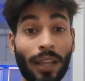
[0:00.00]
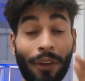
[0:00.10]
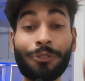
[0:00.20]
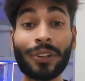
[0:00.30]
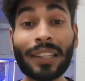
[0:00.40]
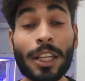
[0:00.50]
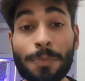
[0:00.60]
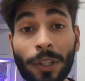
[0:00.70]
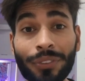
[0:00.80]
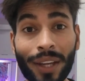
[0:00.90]
everything
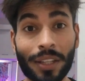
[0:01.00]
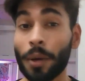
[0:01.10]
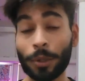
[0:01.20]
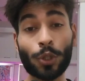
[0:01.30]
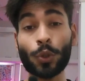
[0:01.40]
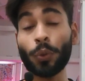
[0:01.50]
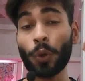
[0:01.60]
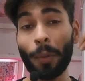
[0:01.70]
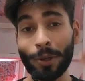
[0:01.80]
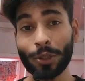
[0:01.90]
is perfect, but you don't
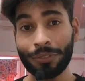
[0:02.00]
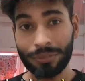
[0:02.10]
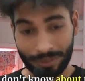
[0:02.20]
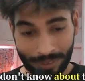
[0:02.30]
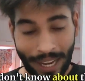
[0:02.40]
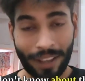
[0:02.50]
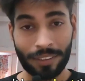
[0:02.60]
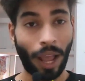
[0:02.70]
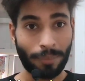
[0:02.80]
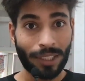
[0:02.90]
know about
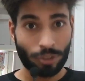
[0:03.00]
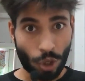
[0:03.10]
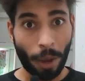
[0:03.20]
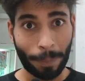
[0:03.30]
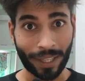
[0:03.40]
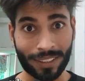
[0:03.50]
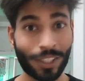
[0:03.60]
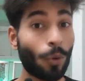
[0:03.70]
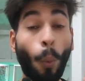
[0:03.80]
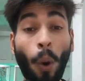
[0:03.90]
the
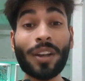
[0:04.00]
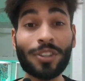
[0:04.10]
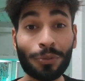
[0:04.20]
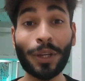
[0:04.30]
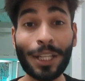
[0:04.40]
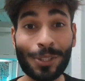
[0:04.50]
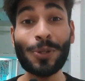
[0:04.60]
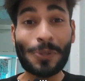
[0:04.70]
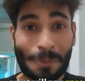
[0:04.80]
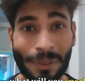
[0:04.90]
topic, what will
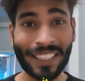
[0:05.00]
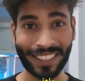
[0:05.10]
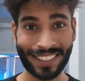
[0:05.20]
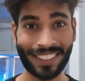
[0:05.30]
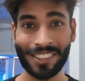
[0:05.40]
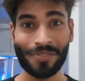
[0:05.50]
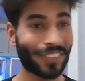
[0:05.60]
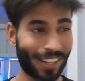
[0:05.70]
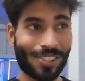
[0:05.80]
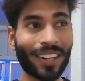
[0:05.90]
you speak?
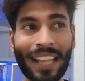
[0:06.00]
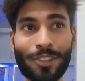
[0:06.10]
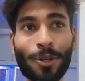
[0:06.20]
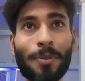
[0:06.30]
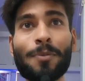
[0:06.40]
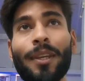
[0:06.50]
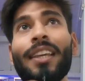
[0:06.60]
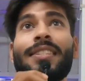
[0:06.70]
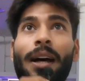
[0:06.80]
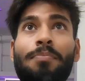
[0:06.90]
It's not that you'll be
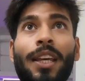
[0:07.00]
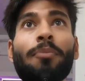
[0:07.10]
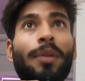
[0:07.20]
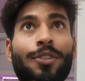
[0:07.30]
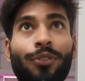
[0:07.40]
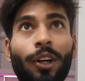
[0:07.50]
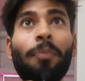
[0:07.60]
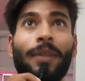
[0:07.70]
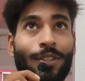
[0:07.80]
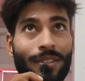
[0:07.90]
speaking subject plus
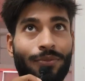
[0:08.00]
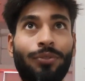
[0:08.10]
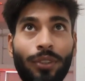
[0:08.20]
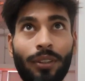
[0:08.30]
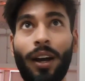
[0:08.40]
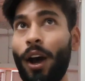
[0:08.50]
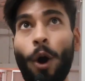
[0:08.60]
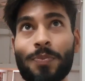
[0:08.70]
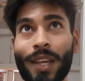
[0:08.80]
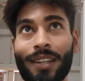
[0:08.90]
verb plus
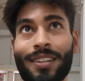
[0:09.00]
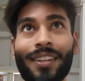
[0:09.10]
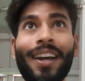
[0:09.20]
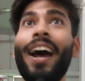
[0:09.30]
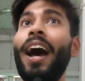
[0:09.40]
object.